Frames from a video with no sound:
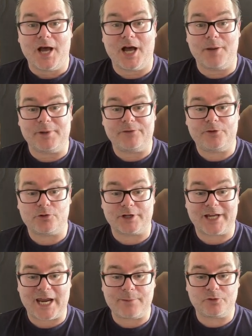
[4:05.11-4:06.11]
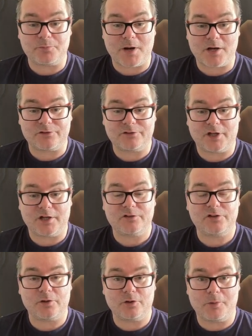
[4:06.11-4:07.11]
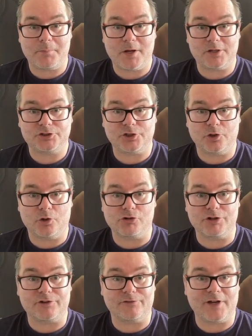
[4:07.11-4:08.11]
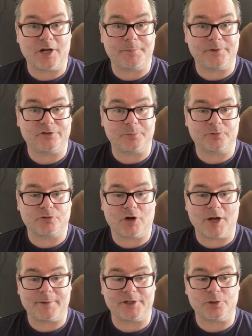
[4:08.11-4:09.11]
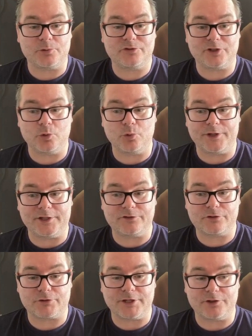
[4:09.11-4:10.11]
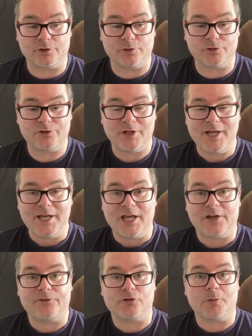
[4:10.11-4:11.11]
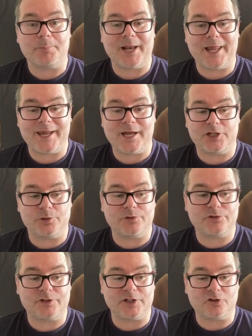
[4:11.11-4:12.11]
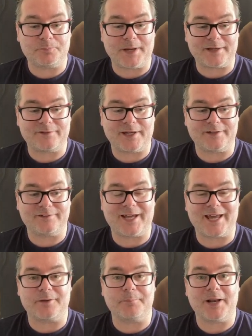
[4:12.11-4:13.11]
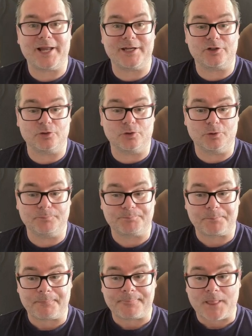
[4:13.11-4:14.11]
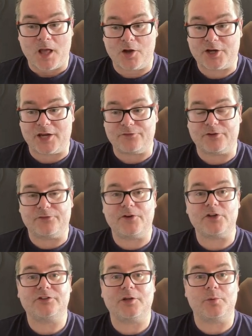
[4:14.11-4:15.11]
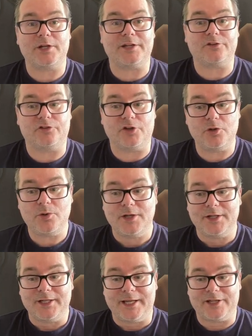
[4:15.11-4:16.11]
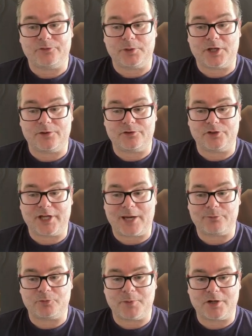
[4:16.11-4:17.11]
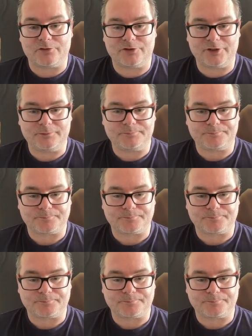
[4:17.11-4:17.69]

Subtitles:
If you're a Games Master, Total Immersion or a developer subscriber, you will see all these three doors. If you're a player, you would see spectator and player door. Okay, for the first thing we need to do is we go into Games Master.